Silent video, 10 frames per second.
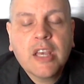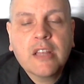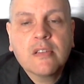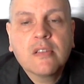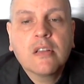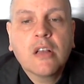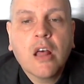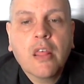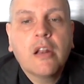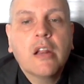and
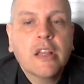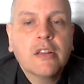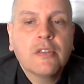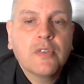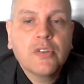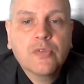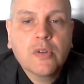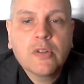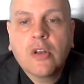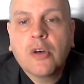other
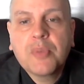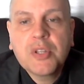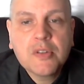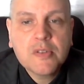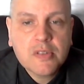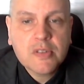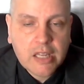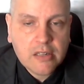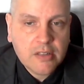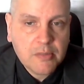individual opinions
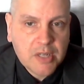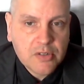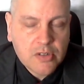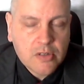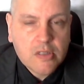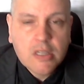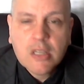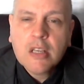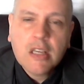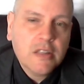and dimensions.
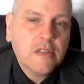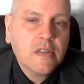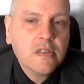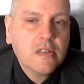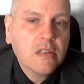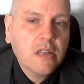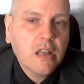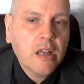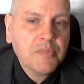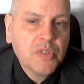And this is
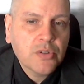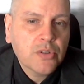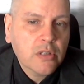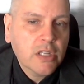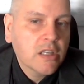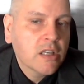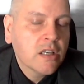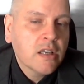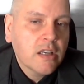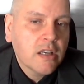absolutely
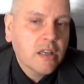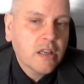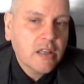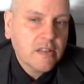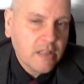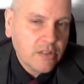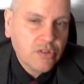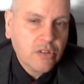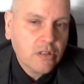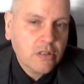
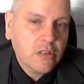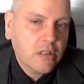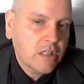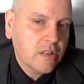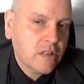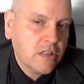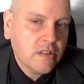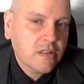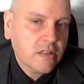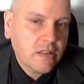essential in
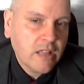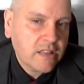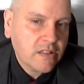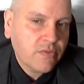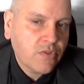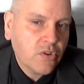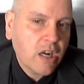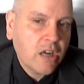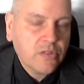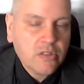these last four
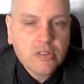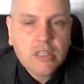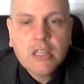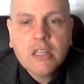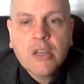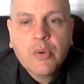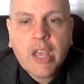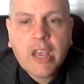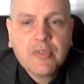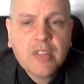houses. We
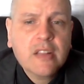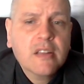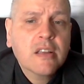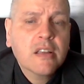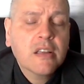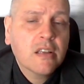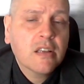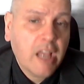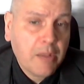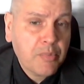have then the
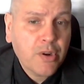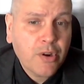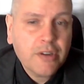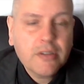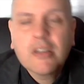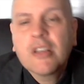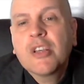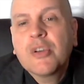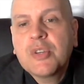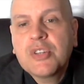Capricorn,
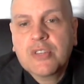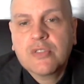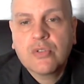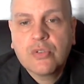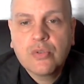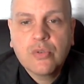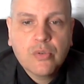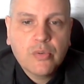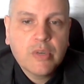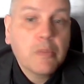which has to do
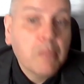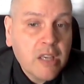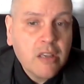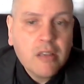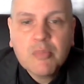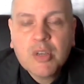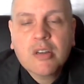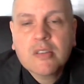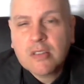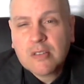with me
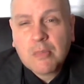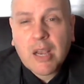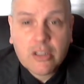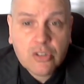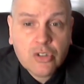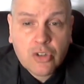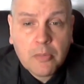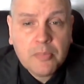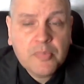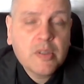because it's my
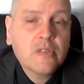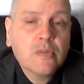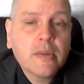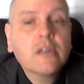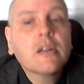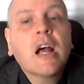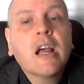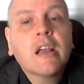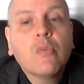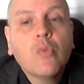shop, it's where
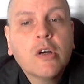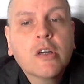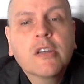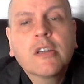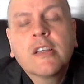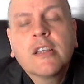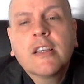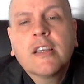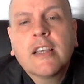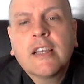I work,
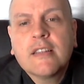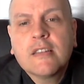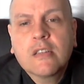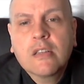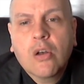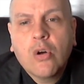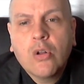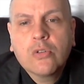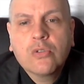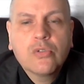and it's
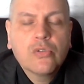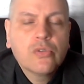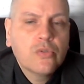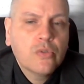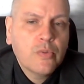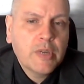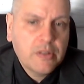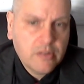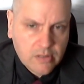all to do with